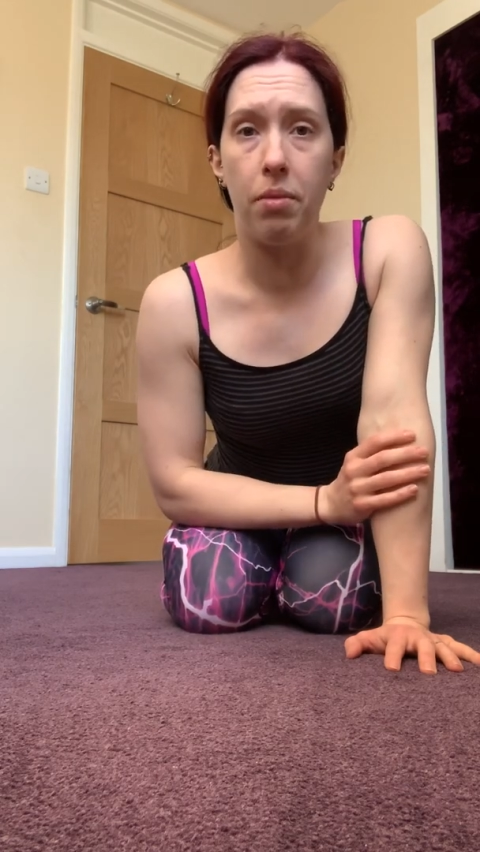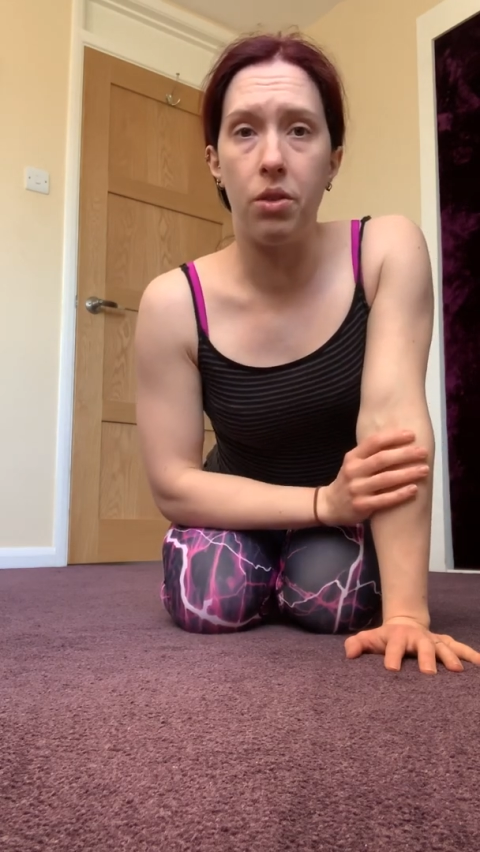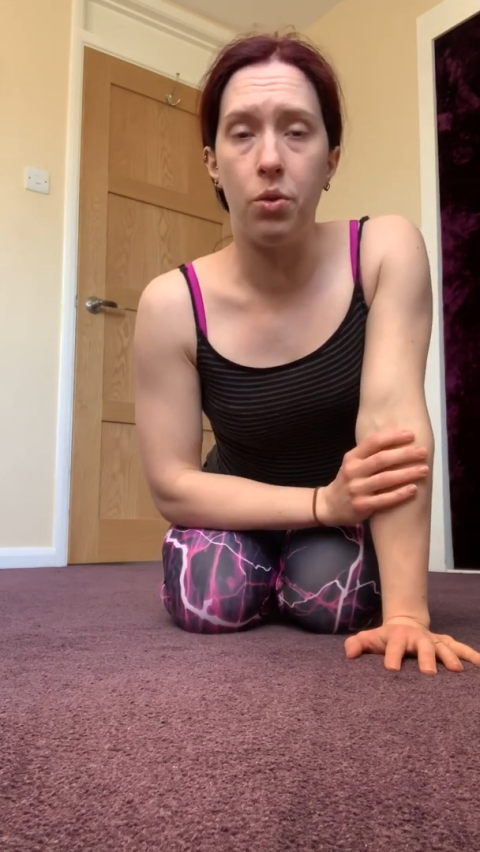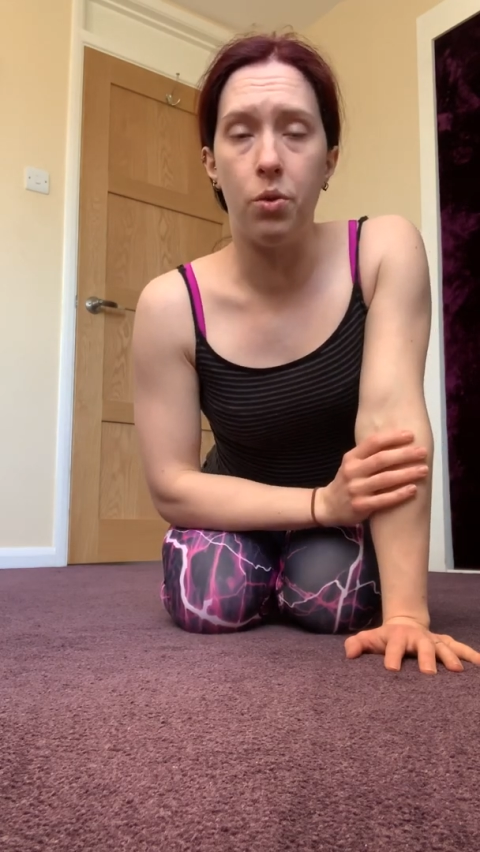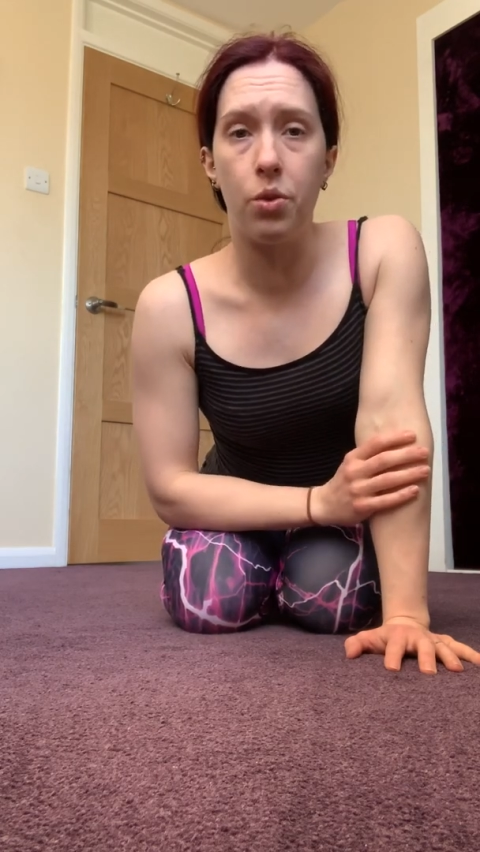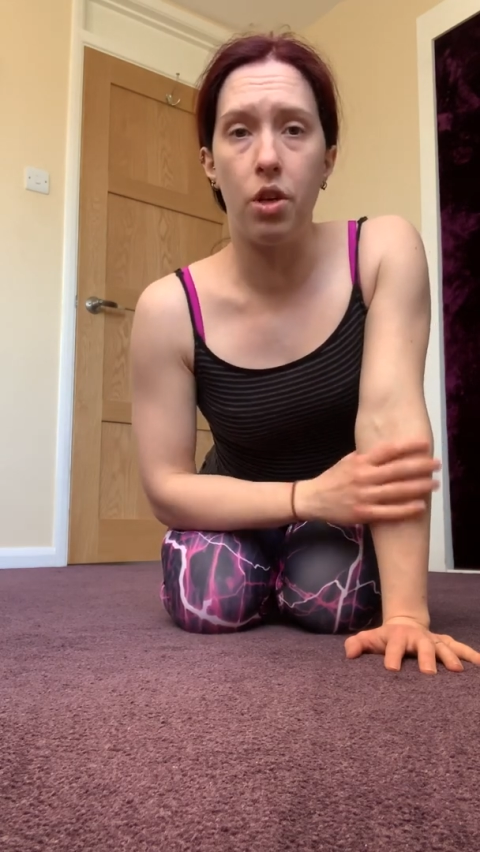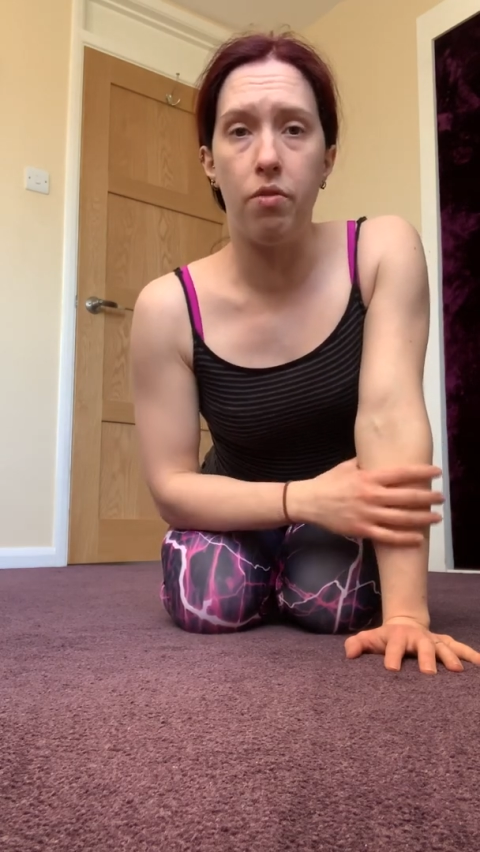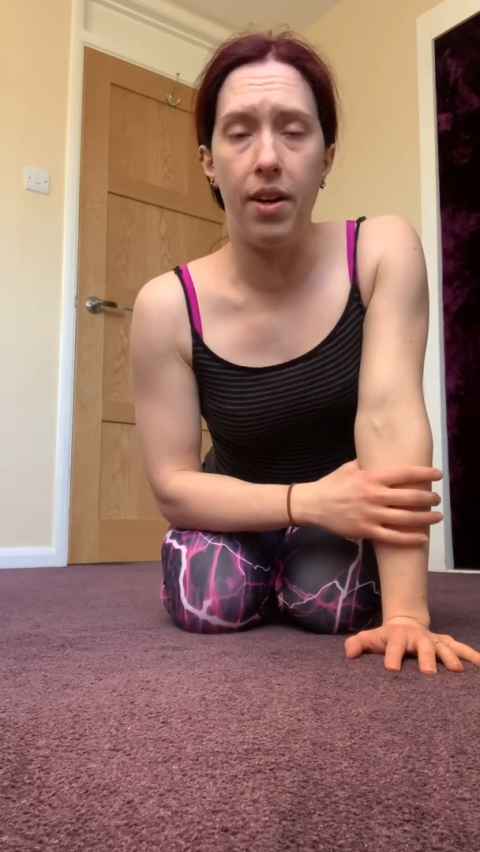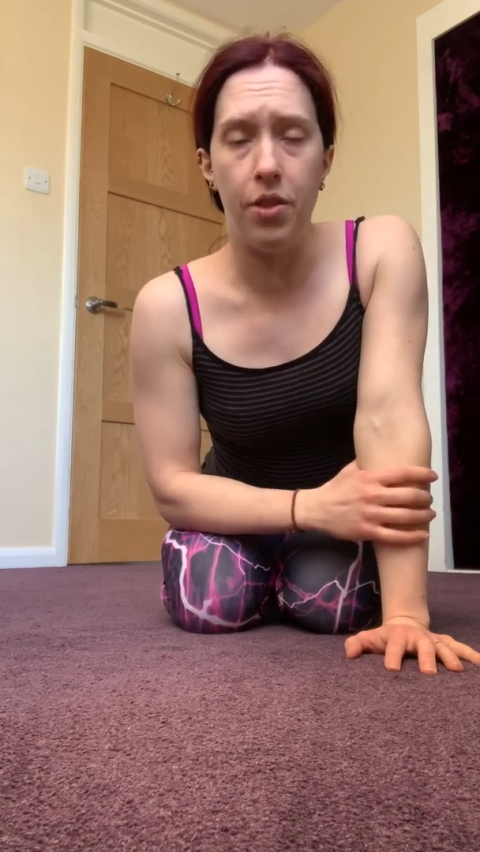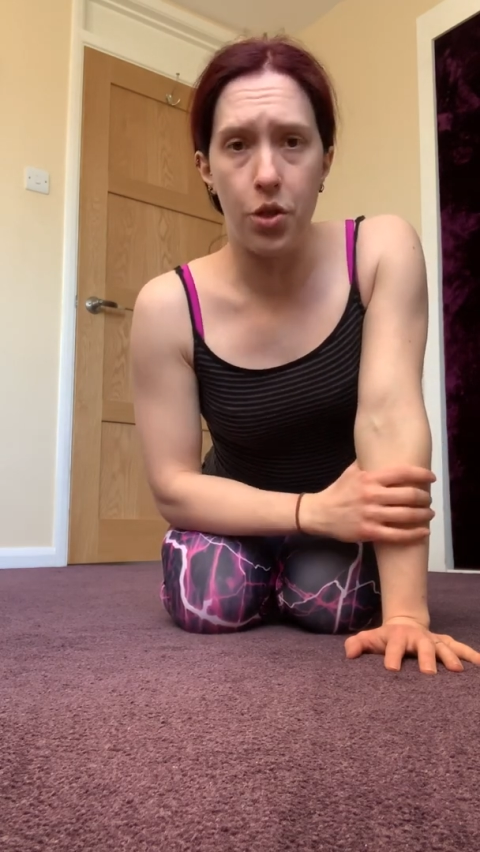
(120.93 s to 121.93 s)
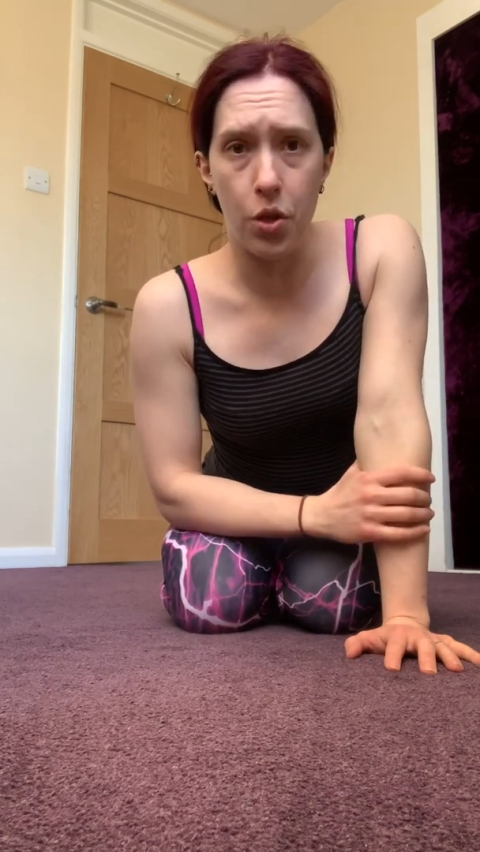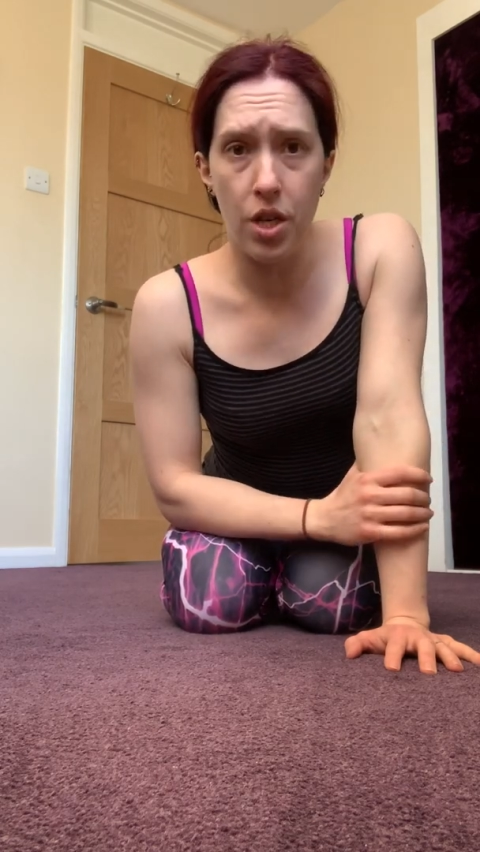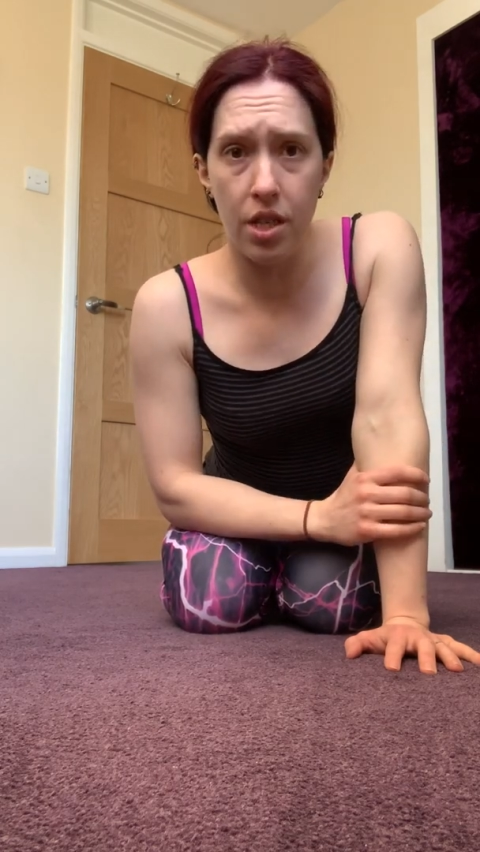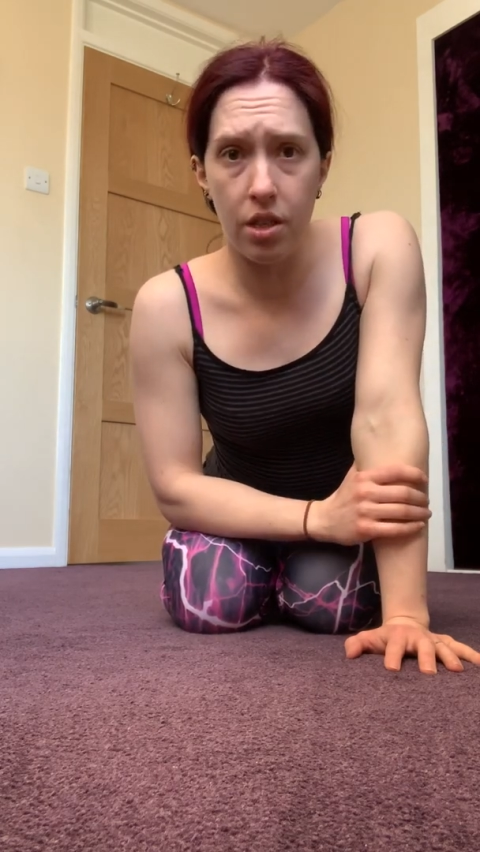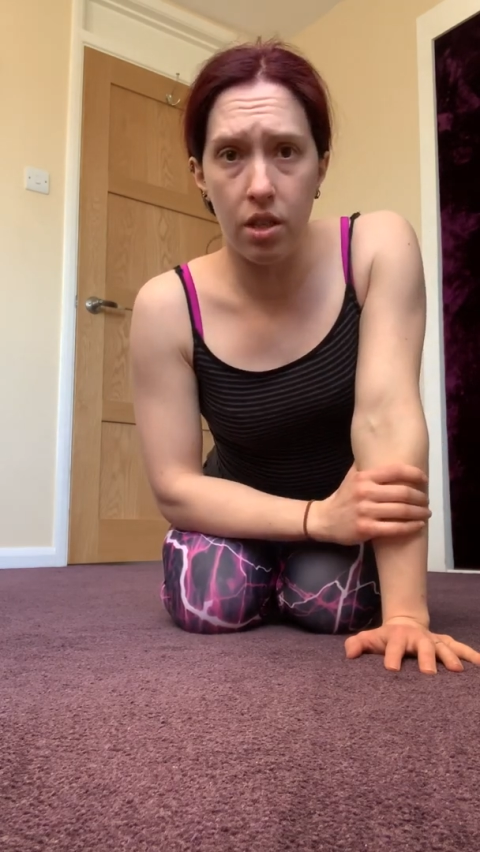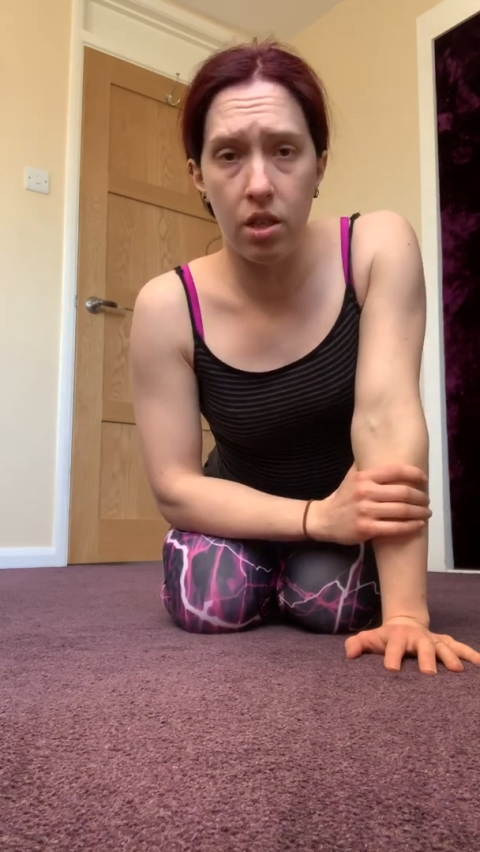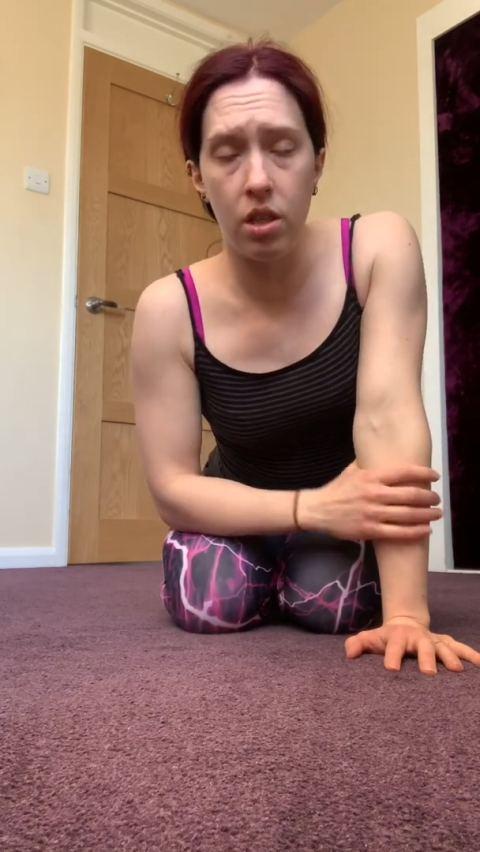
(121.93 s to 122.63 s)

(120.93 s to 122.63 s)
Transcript: muscles around the joint